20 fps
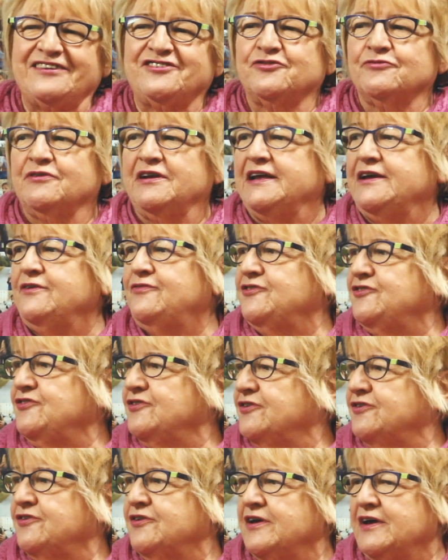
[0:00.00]
That's a relief,
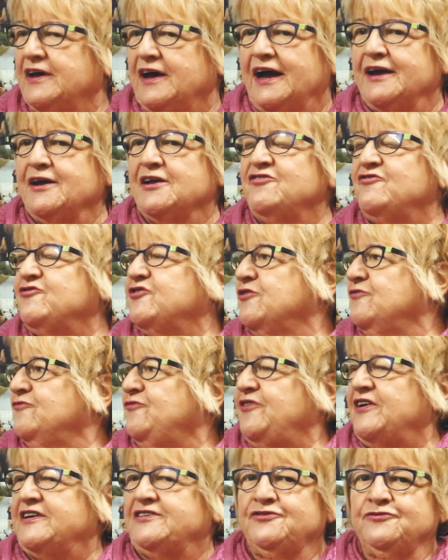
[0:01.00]
isn't it? I
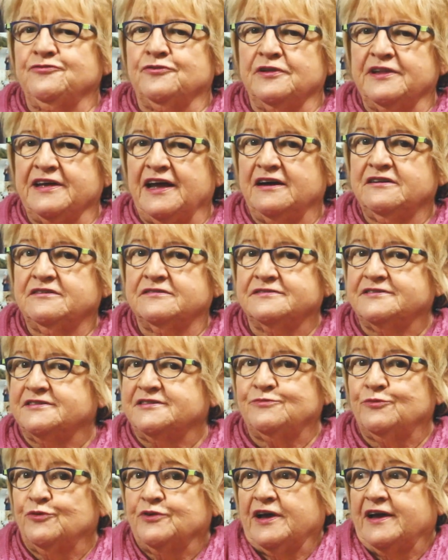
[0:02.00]
confessed to all the actors
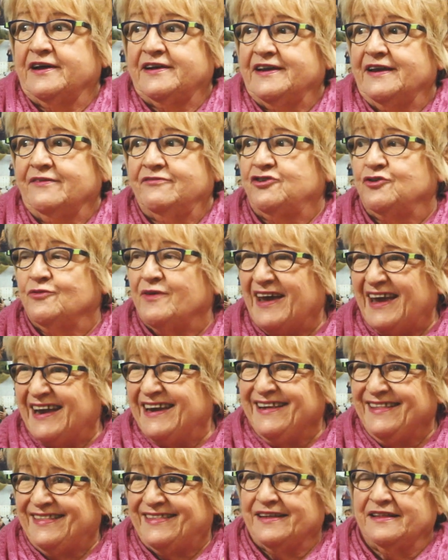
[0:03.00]
this morning I can never do
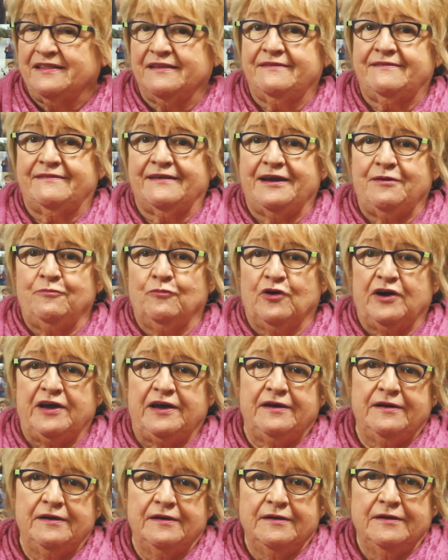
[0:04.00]
anything the same
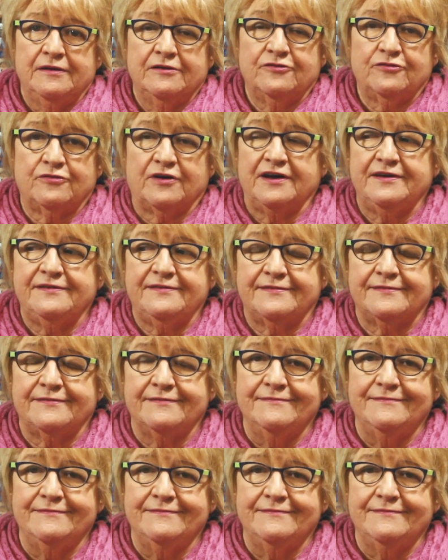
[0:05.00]
way twice.